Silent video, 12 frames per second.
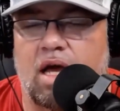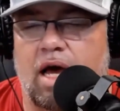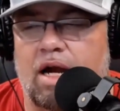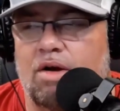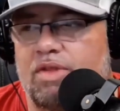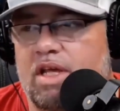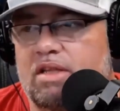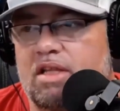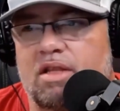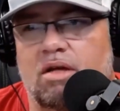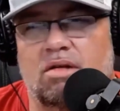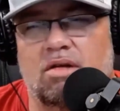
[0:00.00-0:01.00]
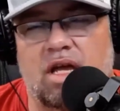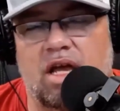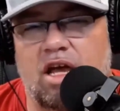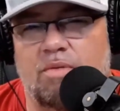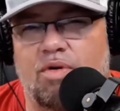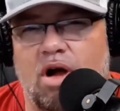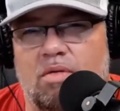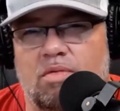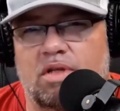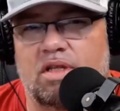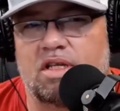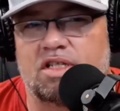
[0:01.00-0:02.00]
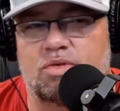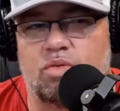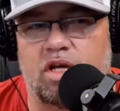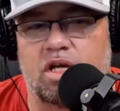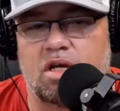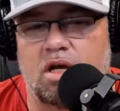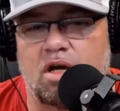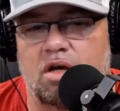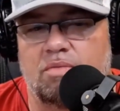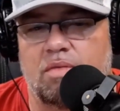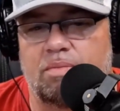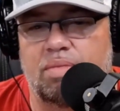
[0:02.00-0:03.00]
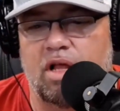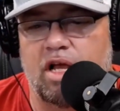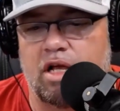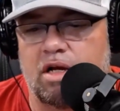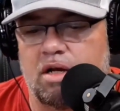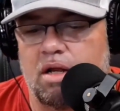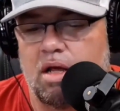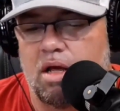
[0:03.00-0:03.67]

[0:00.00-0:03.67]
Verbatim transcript: I don't think that they'll look ahead probably this week, uh, playing,